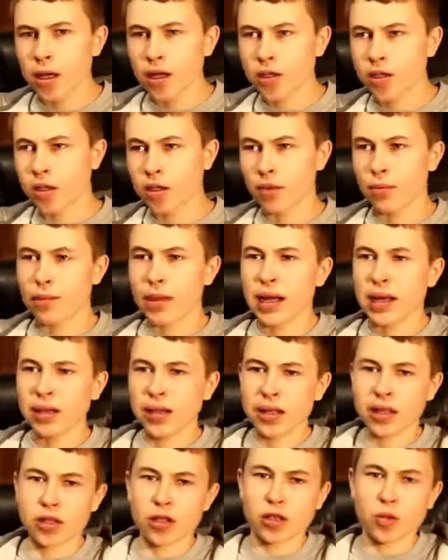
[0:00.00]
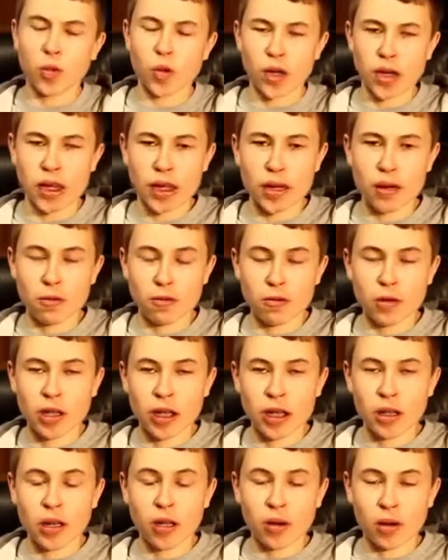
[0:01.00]
so you're mainly just wanting to get a
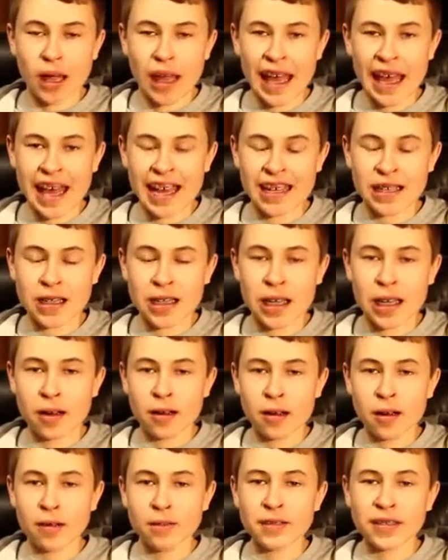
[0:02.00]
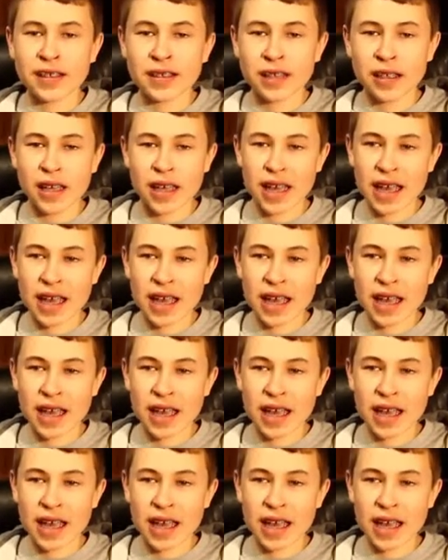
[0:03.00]
really long cast out of it,